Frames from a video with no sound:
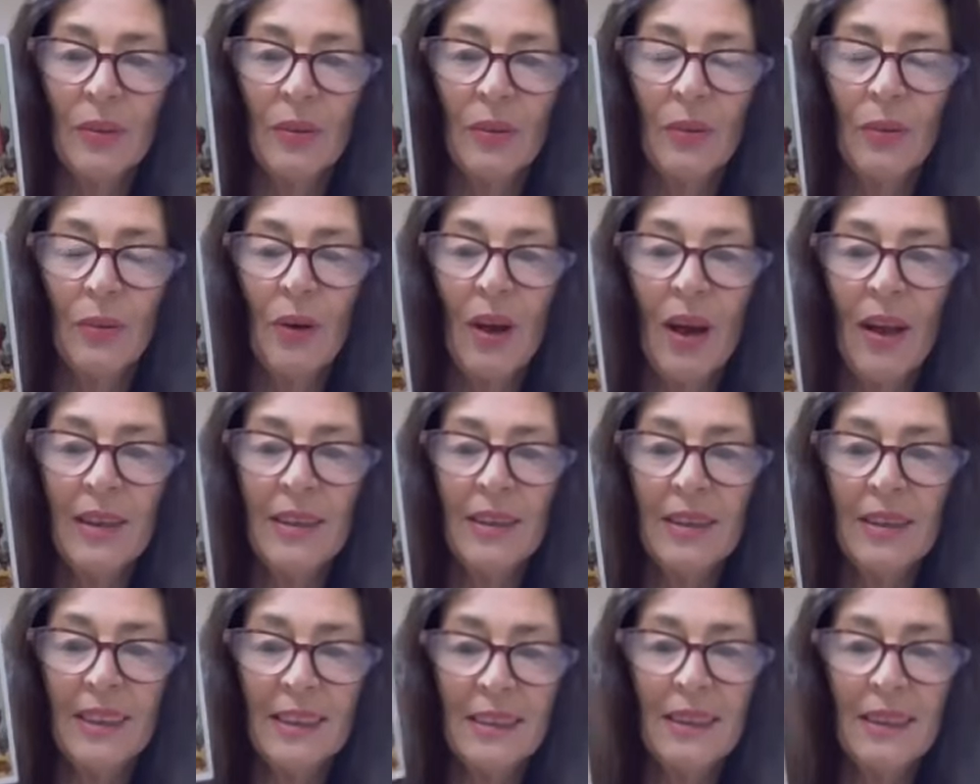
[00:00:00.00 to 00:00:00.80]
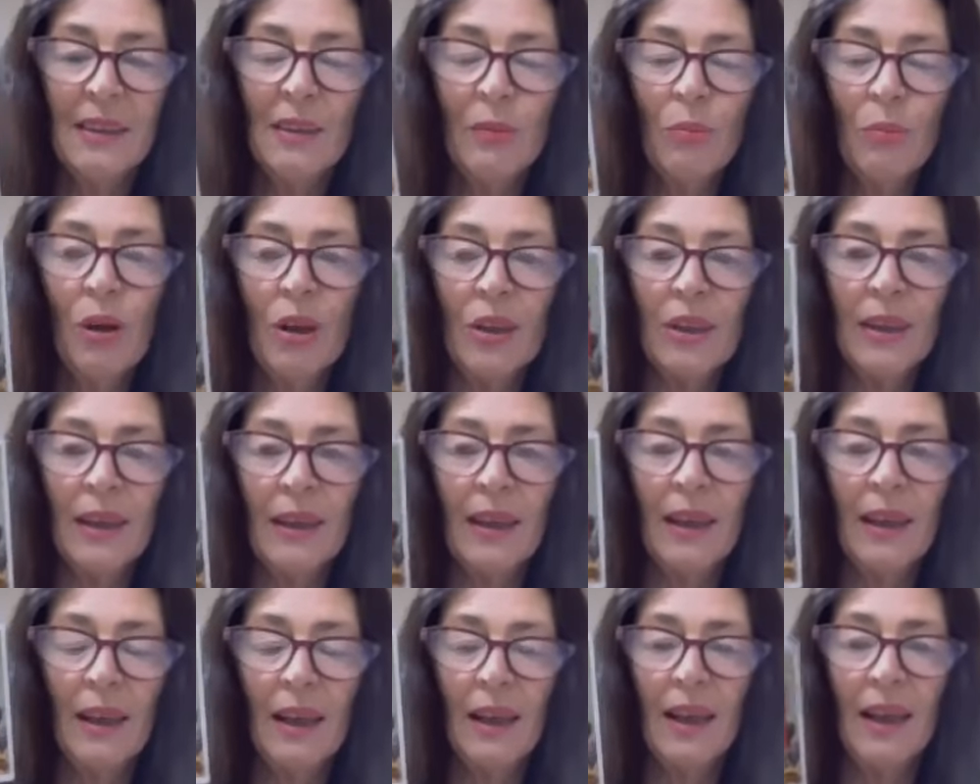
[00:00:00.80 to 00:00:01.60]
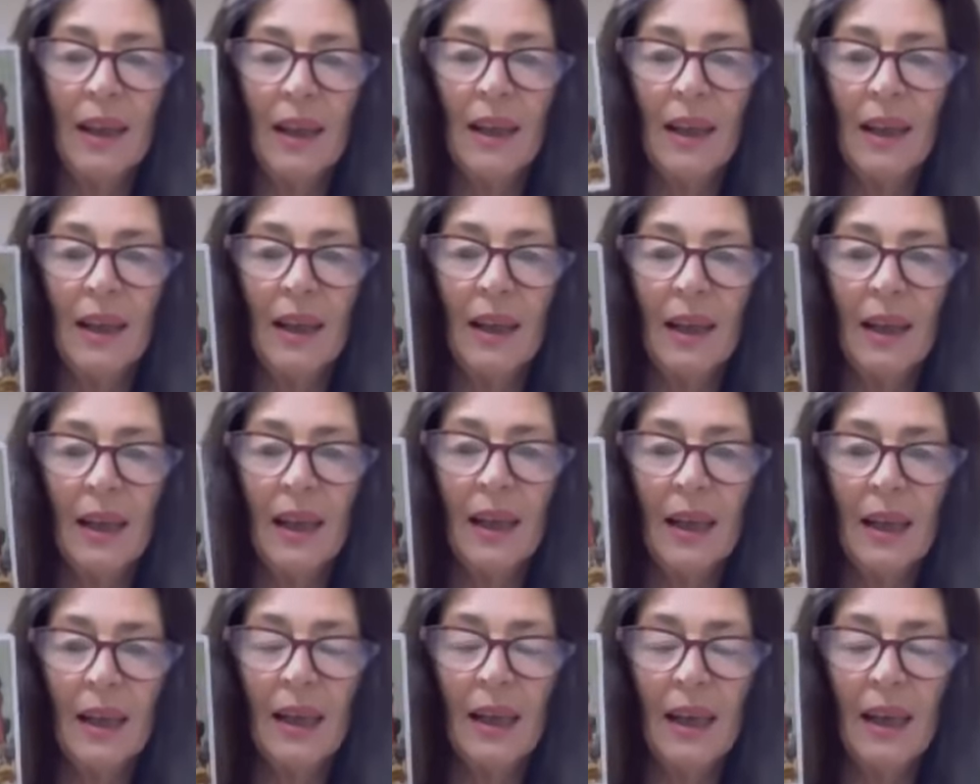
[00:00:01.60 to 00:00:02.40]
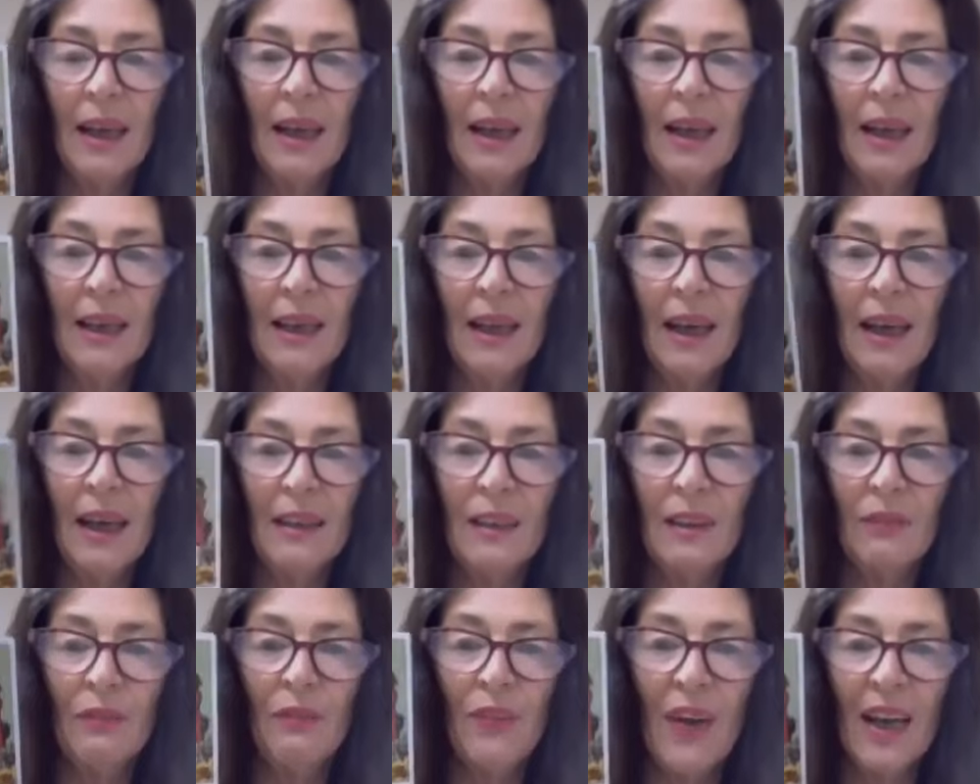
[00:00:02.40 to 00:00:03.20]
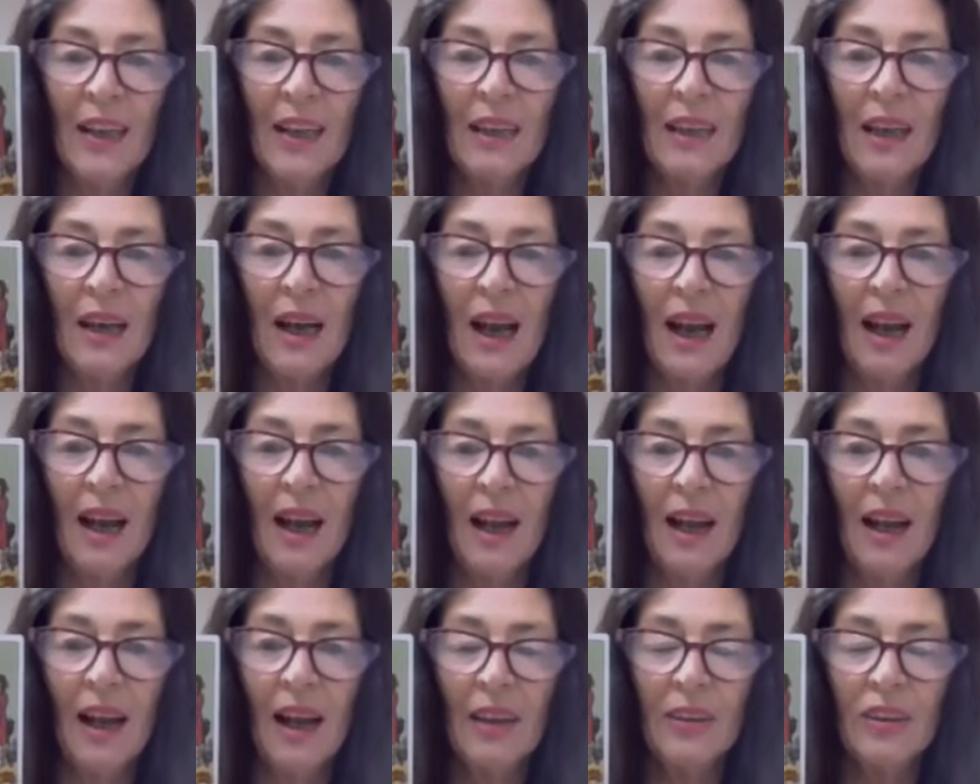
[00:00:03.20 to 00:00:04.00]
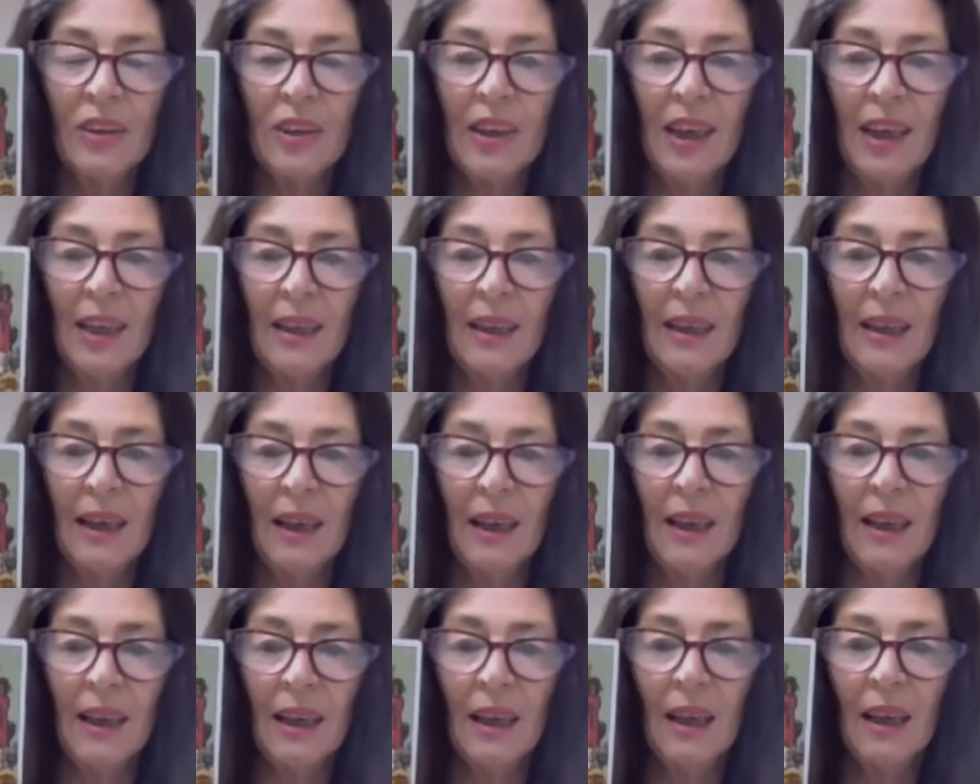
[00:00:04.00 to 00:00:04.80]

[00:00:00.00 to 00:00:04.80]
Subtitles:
Right? This is what he and Ivanka are thinking.